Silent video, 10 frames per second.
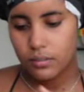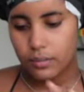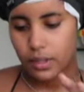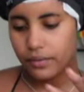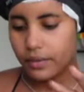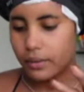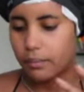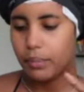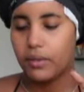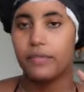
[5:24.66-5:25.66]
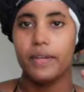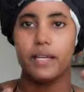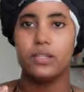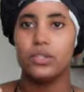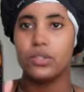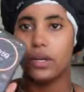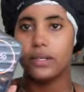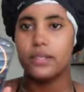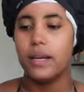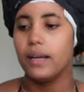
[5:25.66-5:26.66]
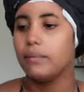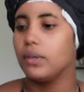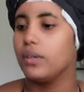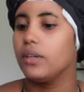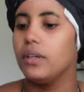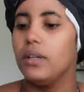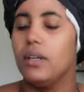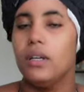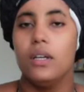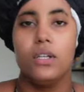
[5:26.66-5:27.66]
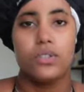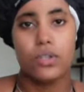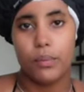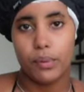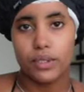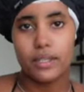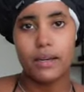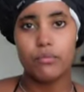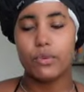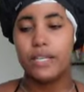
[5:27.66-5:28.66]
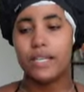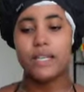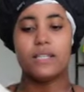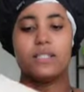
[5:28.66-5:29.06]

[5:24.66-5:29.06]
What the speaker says: Perfect, perfect, start timer. So the book that I'm reading is